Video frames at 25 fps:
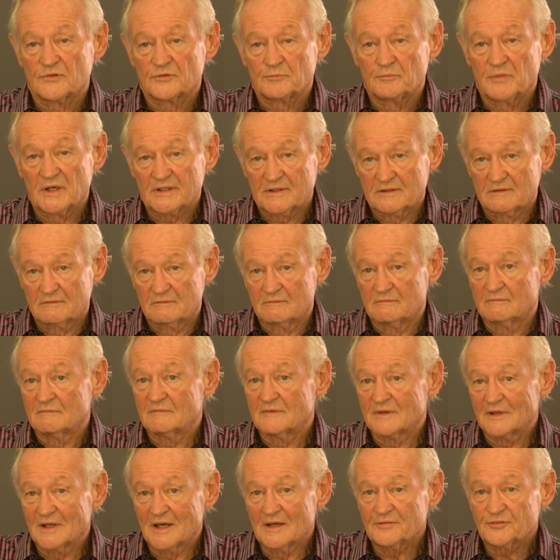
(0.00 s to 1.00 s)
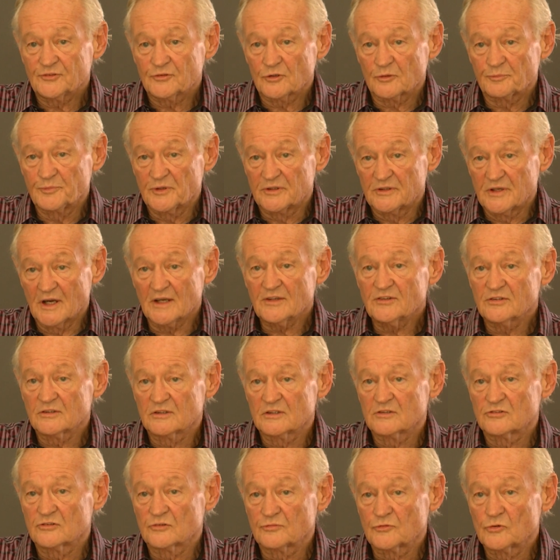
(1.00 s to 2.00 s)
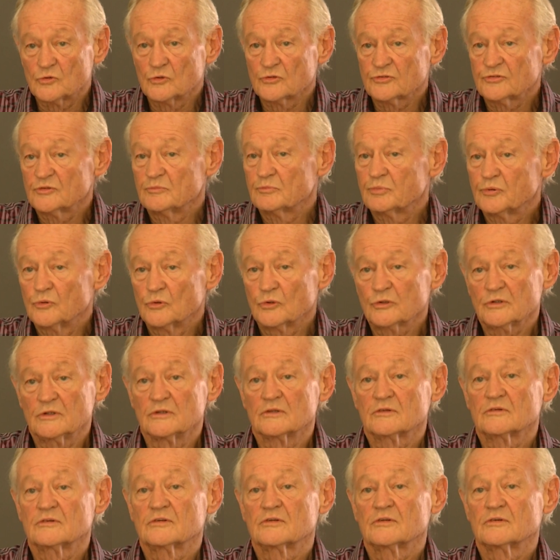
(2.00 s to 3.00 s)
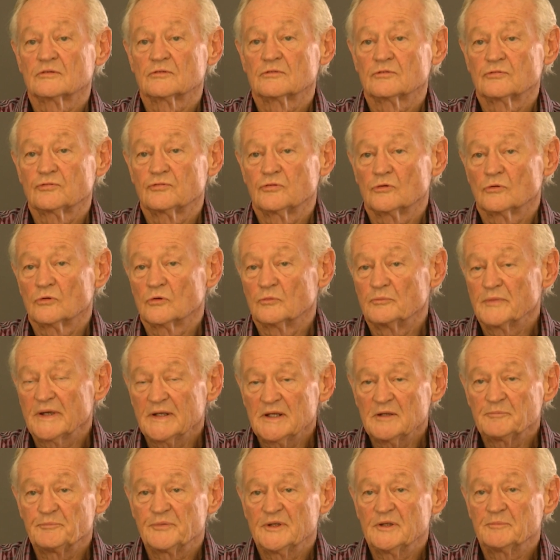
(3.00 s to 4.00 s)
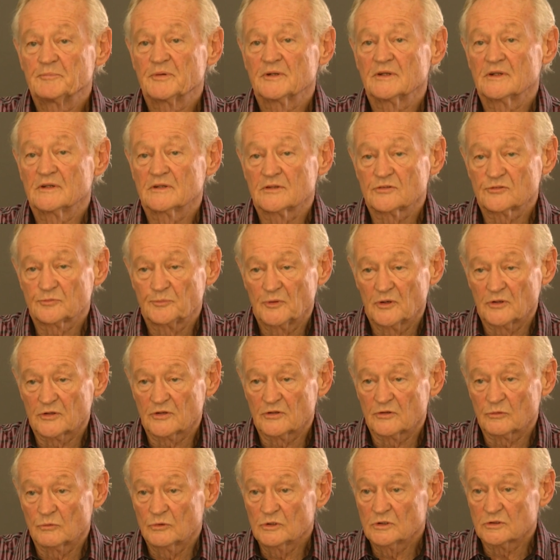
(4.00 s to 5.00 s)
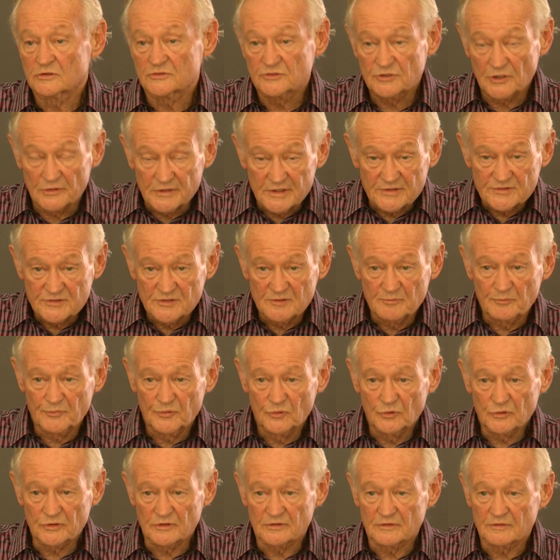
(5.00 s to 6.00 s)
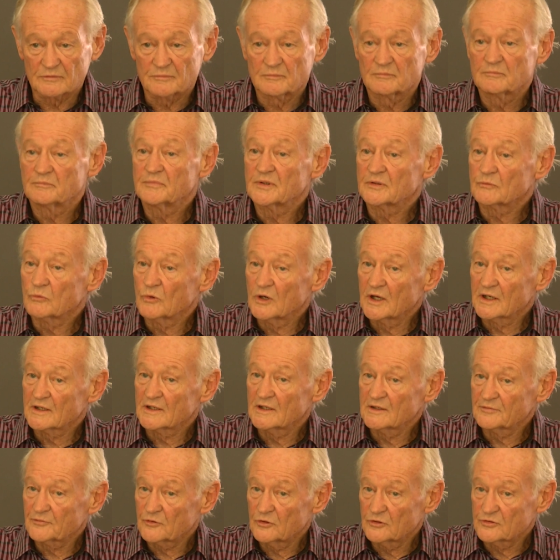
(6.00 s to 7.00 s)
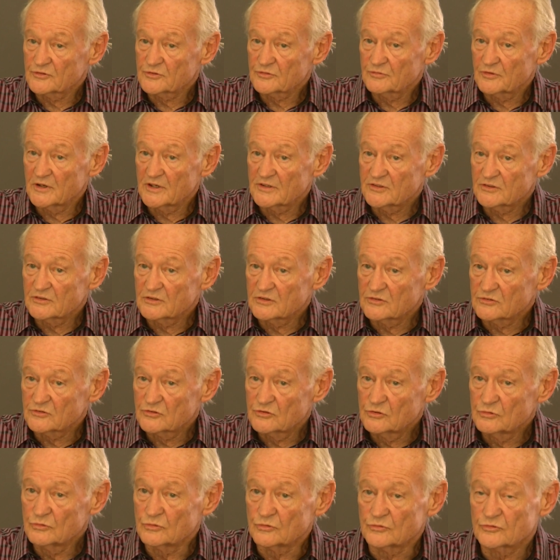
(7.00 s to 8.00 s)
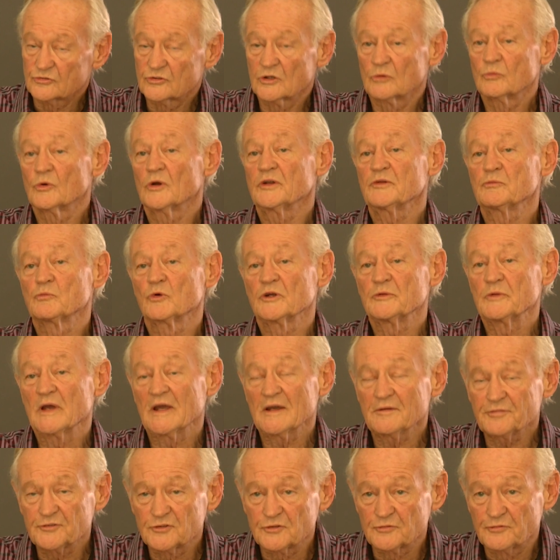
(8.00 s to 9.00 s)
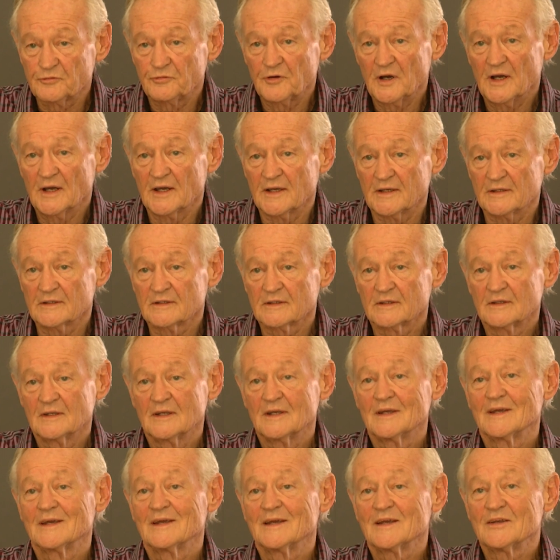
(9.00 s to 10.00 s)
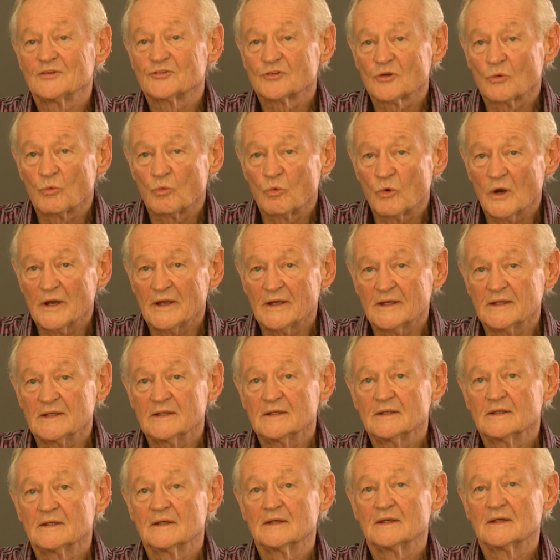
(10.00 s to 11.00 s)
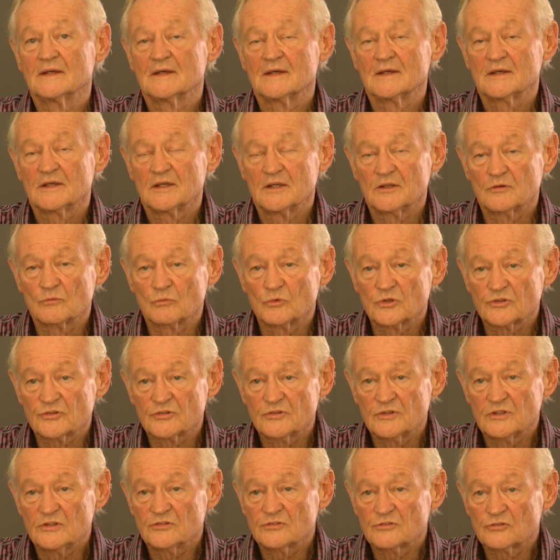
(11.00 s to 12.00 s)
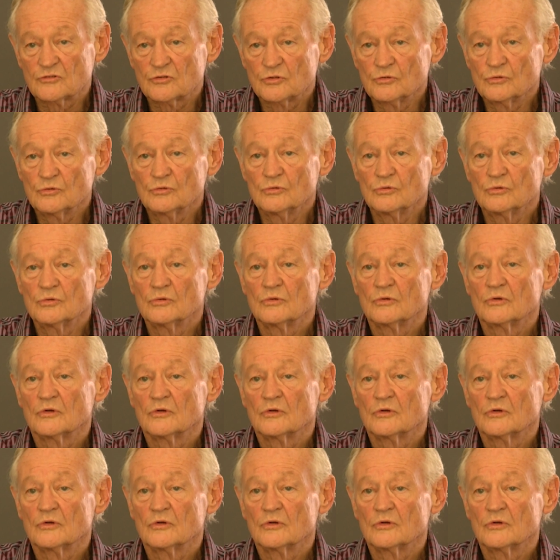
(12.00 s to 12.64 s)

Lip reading: But livestock production is, of course, important for many people in this part of the world. So it's important, but wildlife conservation is too. So what we have to find is a way in which these two